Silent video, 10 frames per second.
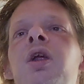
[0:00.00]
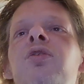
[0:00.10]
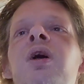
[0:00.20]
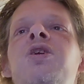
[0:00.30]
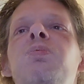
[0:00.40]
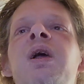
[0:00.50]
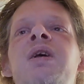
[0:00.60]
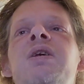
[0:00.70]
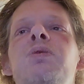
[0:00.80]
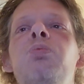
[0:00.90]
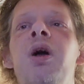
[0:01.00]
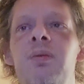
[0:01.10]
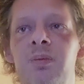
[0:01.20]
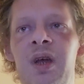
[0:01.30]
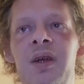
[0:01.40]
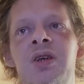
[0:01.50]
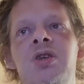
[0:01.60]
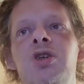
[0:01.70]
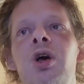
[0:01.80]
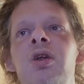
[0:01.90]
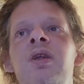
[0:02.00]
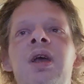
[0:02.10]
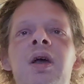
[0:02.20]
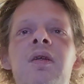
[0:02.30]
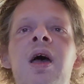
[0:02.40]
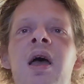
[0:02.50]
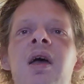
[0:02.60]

at a friend's place, but that isn't certain yet.